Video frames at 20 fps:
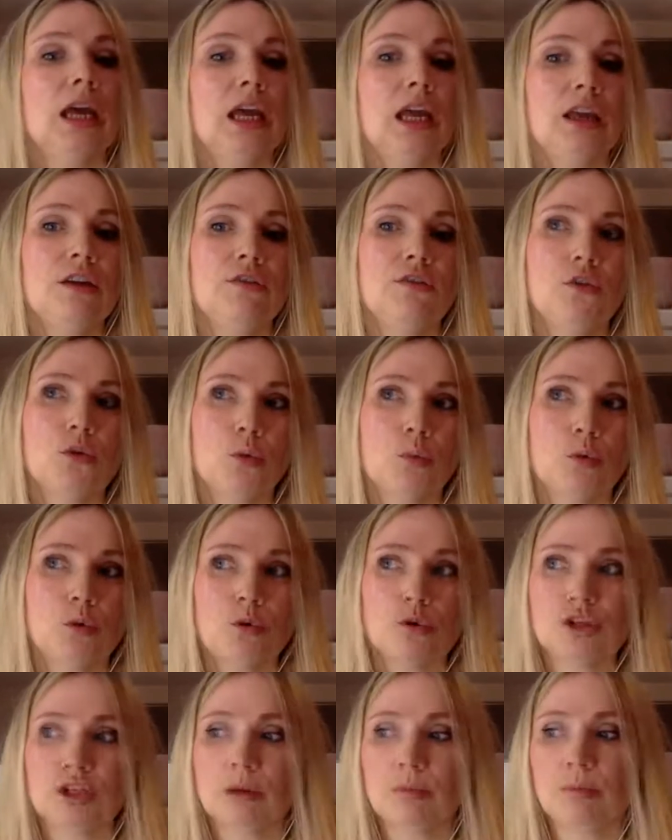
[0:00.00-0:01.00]
If you're
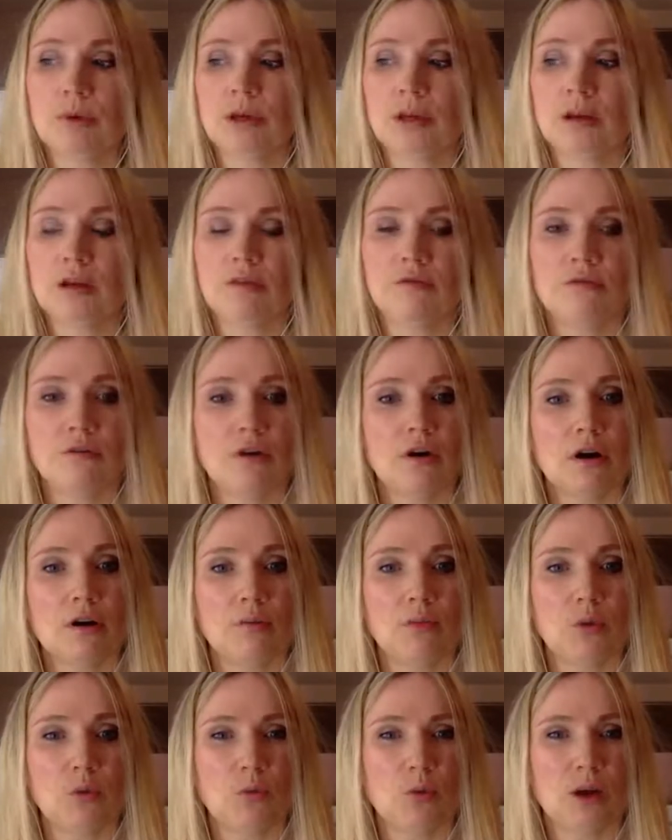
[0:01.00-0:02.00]
brought up in an
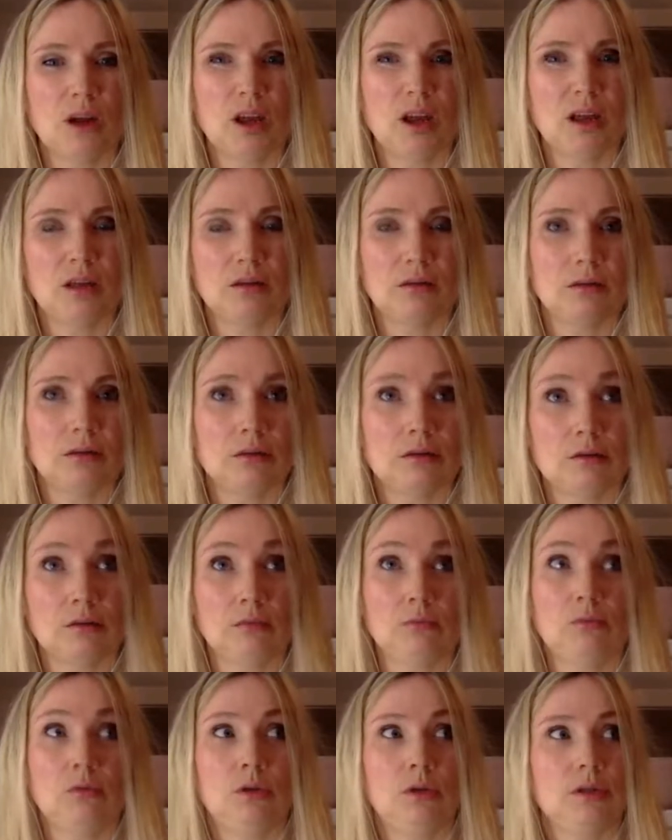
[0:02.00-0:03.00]
environment where,
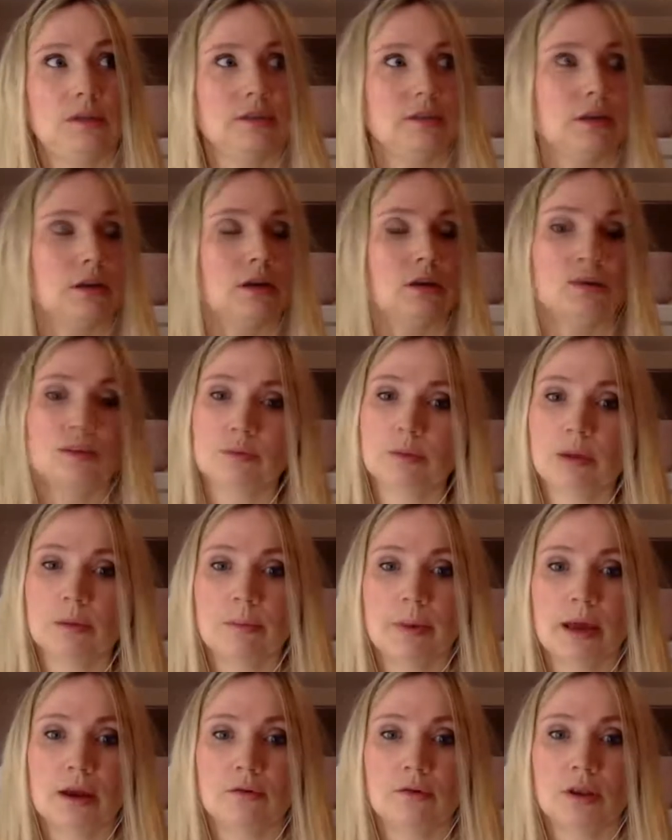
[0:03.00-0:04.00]
is there going to be a
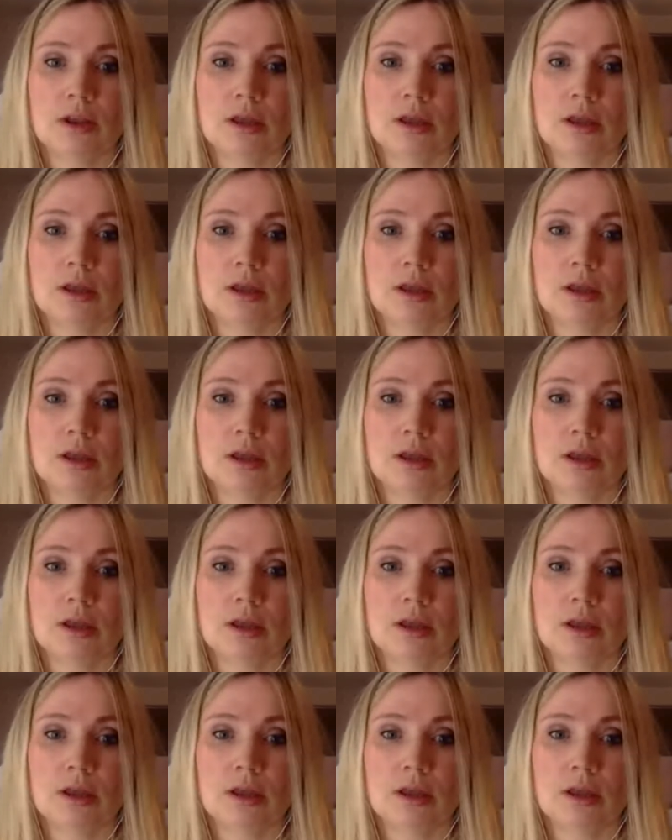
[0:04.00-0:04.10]
parent